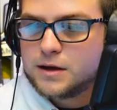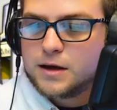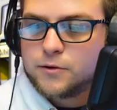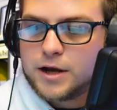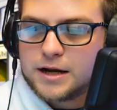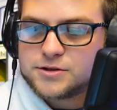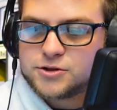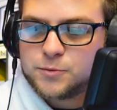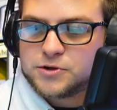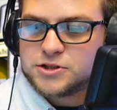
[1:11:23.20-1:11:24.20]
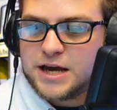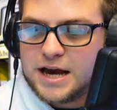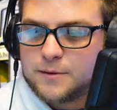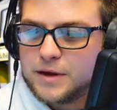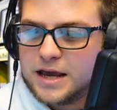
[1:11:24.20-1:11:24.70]
We got a super
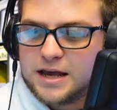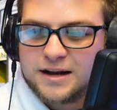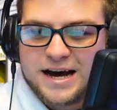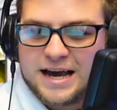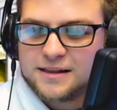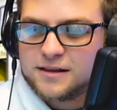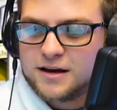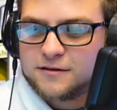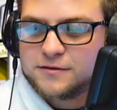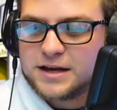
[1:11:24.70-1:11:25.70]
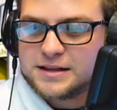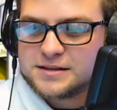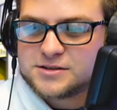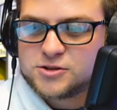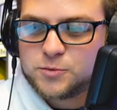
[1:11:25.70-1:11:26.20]
chat, man. I love that the
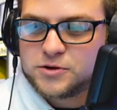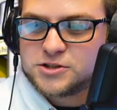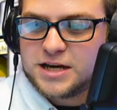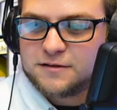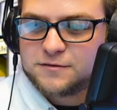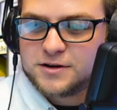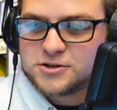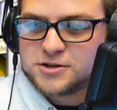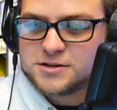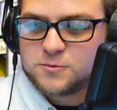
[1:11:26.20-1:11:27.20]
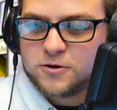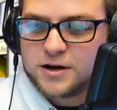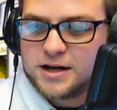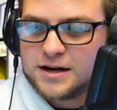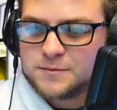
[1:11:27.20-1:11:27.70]
super chat function is
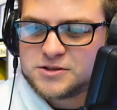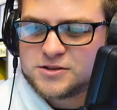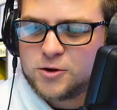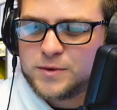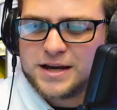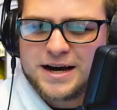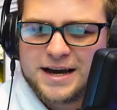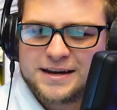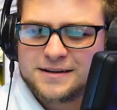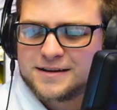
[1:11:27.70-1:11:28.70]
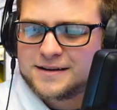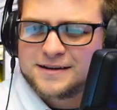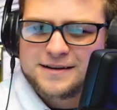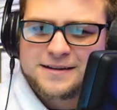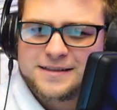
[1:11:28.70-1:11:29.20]
working, and I'm so behind.
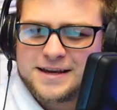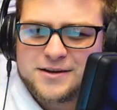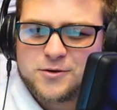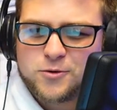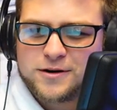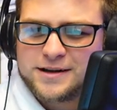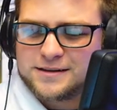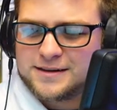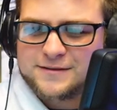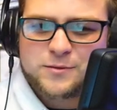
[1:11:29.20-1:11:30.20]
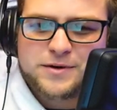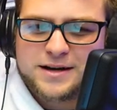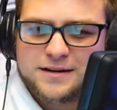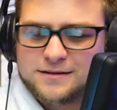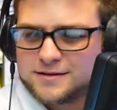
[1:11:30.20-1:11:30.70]
Thank you, Cornut. Love you,
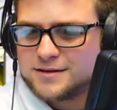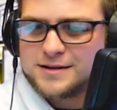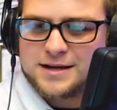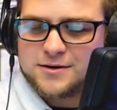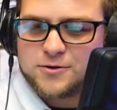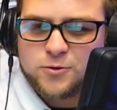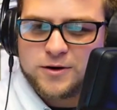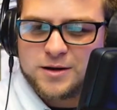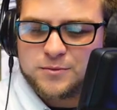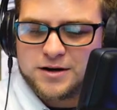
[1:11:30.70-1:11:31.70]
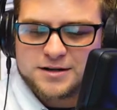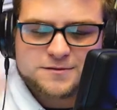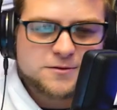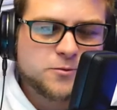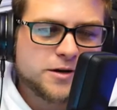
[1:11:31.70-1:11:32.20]
buddy. Kicker Cornut box
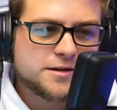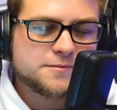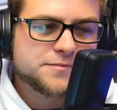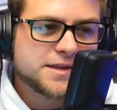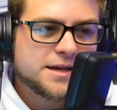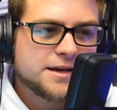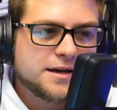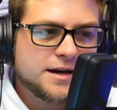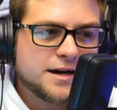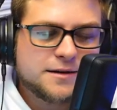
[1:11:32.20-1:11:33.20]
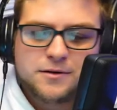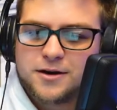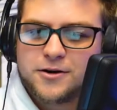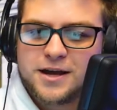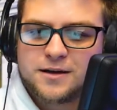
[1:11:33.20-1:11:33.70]
for the win. Uh,
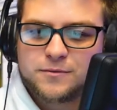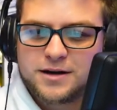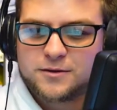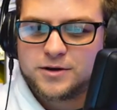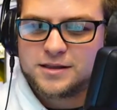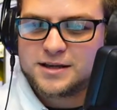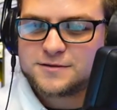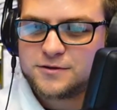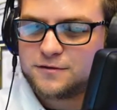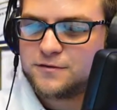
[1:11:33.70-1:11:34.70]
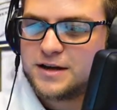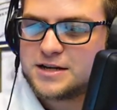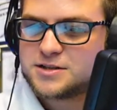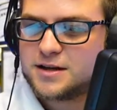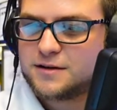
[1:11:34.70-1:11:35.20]
oh yeah, and by the way, thanks for the
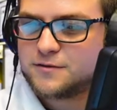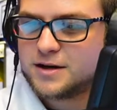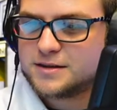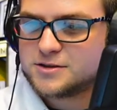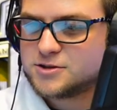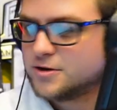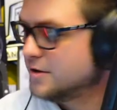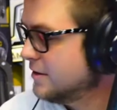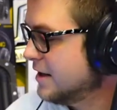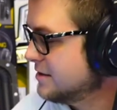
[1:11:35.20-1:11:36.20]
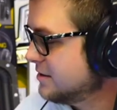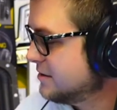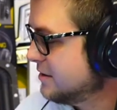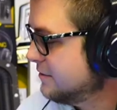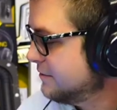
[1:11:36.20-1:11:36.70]
flashlight. I forgot to show you guys this stuff.